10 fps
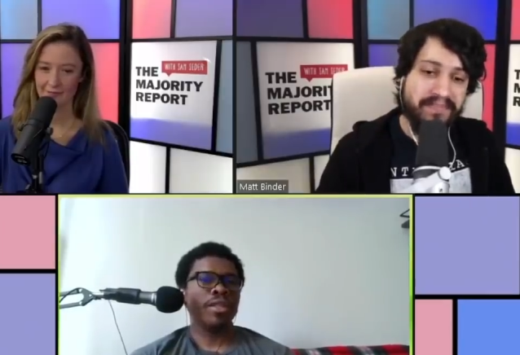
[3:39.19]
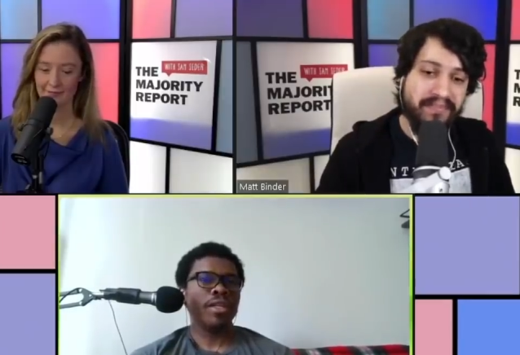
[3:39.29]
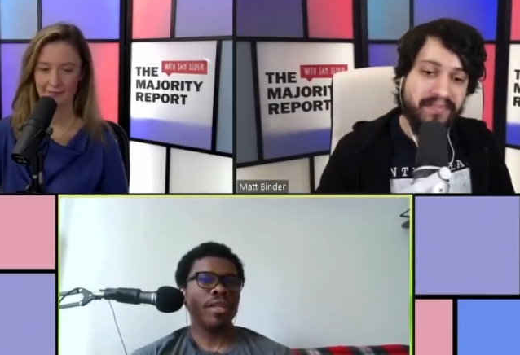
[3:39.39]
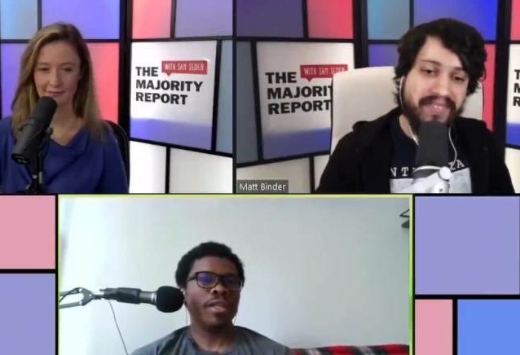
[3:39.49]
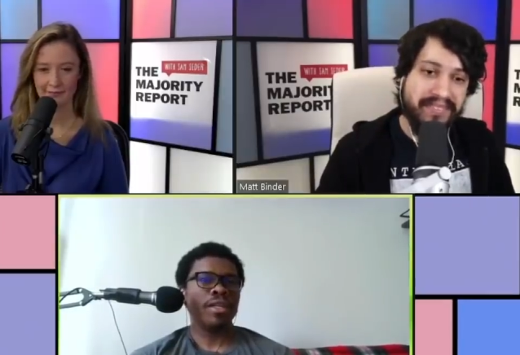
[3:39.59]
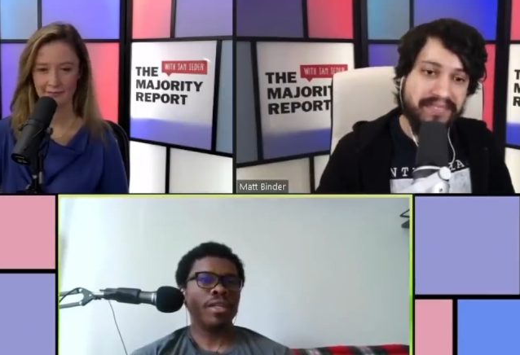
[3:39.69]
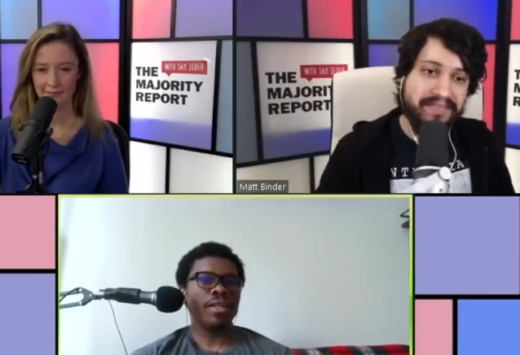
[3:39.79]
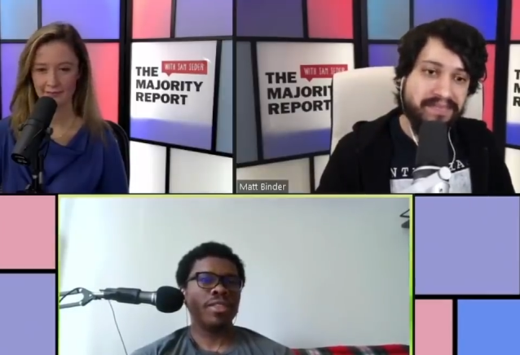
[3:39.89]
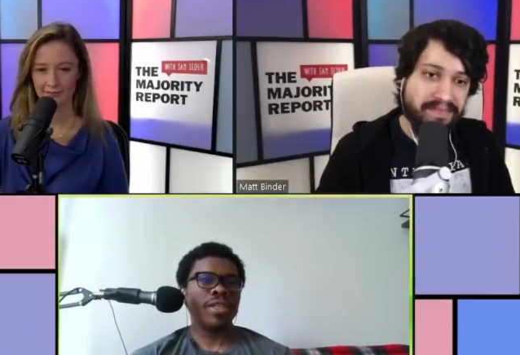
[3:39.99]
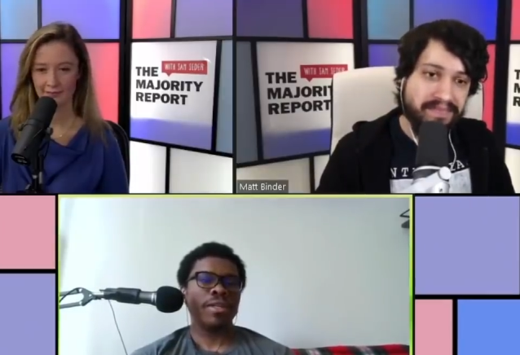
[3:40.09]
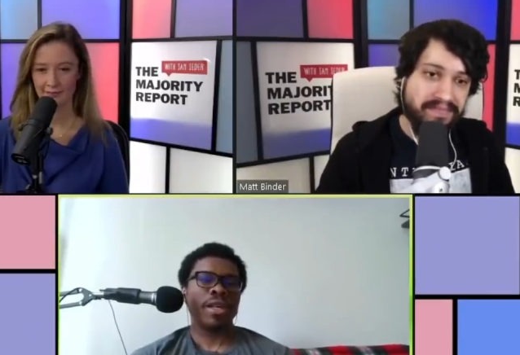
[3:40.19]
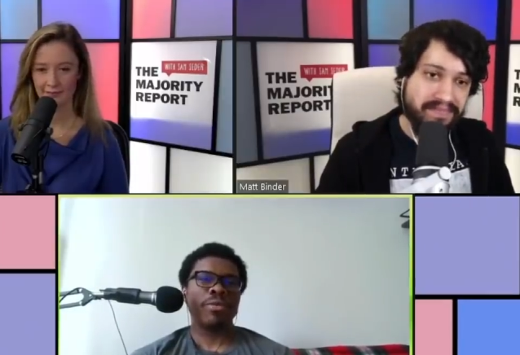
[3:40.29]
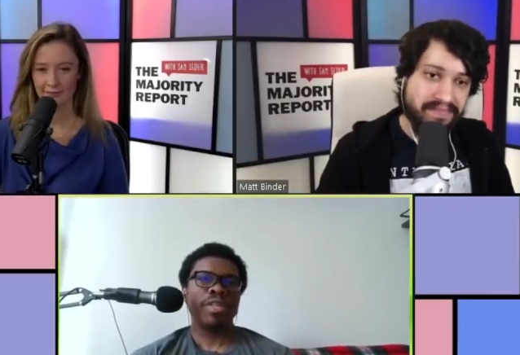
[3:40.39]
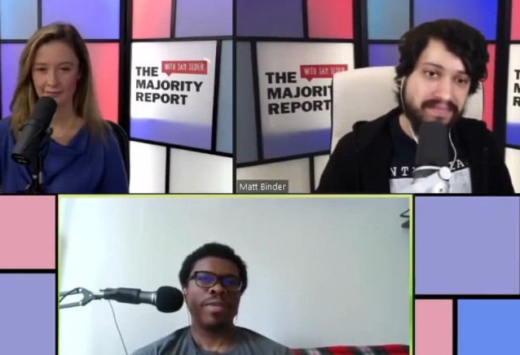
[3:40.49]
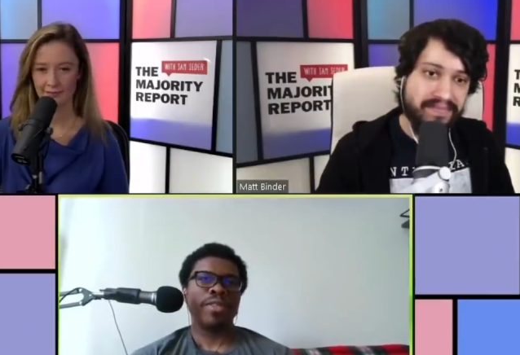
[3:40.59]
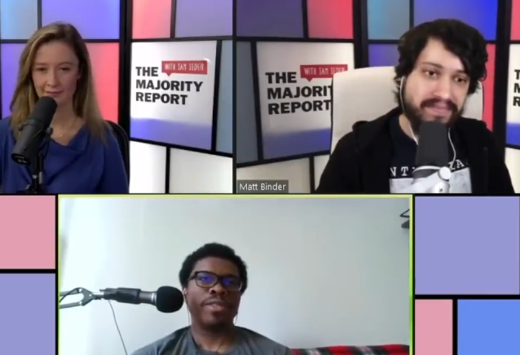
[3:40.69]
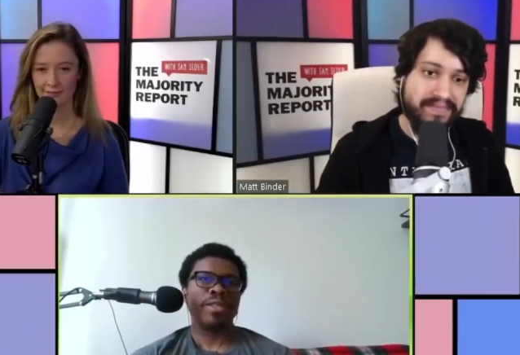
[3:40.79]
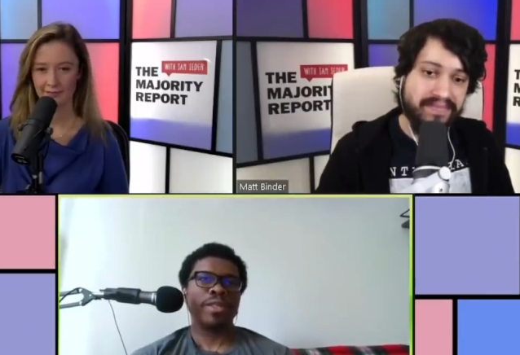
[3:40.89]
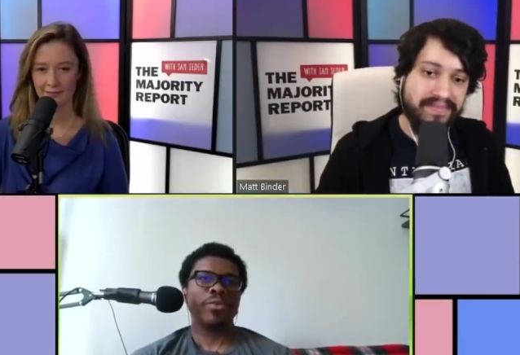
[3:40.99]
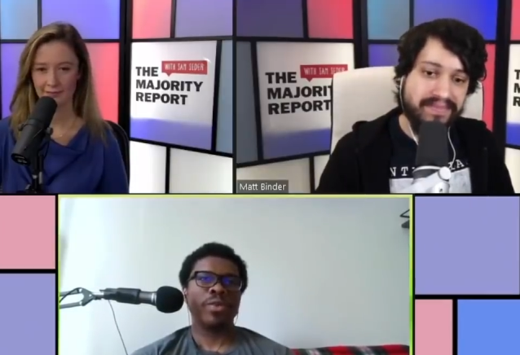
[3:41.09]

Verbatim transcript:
Speaker 1: uh, she had a lot with DMX, I think,